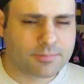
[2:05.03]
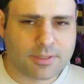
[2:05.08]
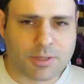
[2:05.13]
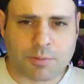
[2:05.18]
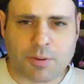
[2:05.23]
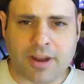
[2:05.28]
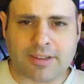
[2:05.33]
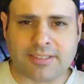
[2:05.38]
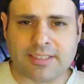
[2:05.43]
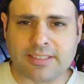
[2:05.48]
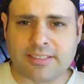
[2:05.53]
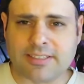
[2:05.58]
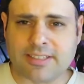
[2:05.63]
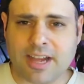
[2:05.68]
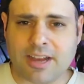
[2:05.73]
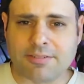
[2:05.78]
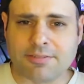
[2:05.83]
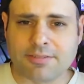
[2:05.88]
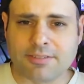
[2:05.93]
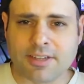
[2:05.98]
Depressing
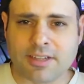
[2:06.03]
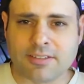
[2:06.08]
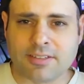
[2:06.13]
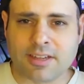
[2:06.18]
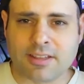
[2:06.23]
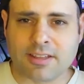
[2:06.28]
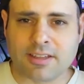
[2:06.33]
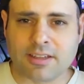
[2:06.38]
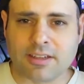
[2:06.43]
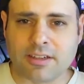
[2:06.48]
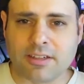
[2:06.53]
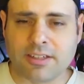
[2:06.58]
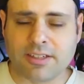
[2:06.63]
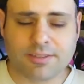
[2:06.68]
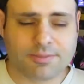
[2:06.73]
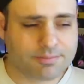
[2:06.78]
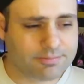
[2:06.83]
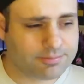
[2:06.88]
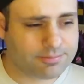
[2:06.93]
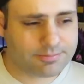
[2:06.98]
stuff, not, nothing good,
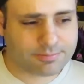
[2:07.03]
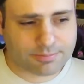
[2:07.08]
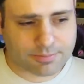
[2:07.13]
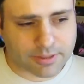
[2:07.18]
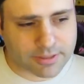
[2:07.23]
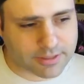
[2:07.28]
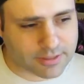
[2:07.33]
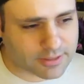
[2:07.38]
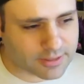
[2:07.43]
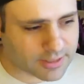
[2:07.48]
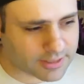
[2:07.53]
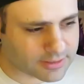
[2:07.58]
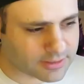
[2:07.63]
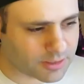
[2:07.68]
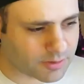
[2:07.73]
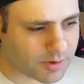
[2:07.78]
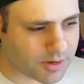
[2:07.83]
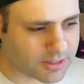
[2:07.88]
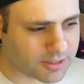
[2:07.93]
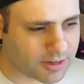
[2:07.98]
but I
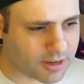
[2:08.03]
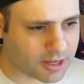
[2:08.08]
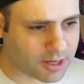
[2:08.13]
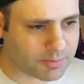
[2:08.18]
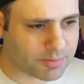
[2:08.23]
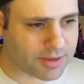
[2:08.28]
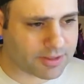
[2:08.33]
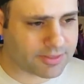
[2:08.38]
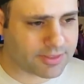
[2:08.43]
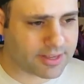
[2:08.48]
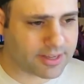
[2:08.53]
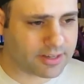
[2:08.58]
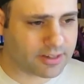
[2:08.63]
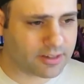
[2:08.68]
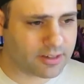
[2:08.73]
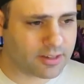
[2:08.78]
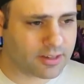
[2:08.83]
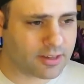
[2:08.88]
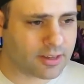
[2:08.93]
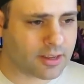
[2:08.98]
still want to talk about that.
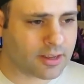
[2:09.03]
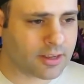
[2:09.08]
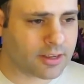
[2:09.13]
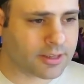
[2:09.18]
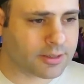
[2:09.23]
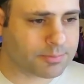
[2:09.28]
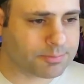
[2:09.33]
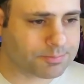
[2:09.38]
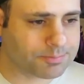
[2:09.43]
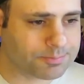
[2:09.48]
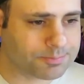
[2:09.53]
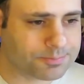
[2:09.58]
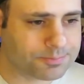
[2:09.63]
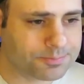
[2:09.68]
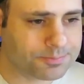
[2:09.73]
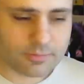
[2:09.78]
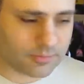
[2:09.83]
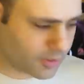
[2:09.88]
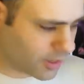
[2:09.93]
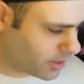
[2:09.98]
Um,
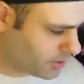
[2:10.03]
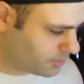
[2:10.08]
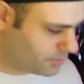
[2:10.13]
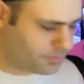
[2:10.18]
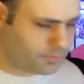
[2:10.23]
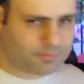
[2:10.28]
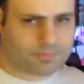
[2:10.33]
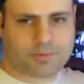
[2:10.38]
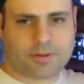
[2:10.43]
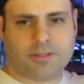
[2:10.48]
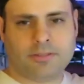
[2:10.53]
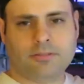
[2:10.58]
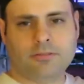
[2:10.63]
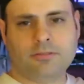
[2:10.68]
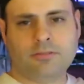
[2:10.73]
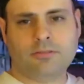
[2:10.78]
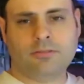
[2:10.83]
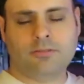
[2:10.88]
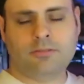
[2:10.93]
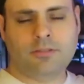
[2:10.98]
oh, but
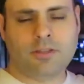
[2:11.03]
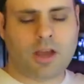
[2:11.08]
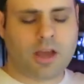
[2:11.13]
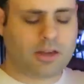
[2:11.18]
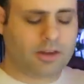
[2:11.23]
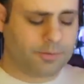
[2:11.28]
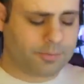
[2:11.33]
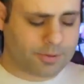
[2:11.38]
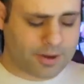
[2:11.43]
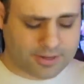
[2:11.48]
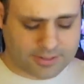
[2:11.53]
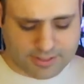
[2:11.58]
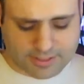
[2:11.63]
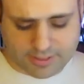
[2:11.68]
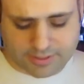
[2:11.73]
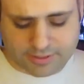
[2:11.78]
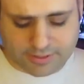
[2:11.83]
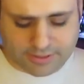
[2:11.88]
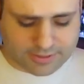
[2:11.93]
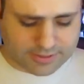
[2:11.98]

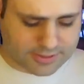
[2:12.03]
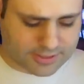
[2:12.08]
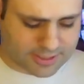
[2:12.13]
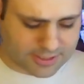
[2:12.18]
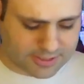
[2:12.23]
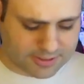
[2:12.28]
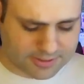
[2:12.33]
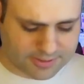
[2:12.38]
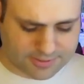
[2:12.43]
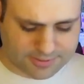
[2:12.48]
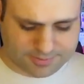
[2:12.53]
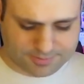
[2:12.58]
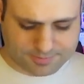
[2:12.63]
non-depressing at least here.